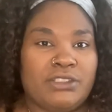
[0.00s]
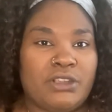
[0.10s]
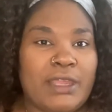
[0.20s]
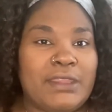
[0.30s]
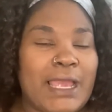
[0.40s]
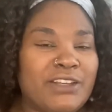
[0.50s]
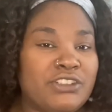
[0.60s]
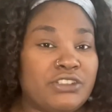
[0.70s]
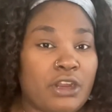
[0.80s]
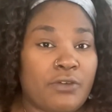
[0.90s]
So I think I should
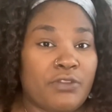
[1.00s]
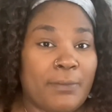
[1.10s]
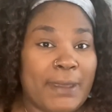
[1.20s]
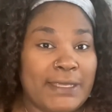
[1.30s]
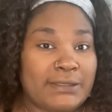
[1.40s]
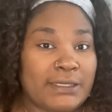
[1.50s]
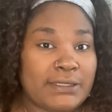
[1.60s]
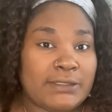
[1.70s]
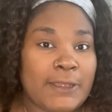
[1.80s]
start off with the basics.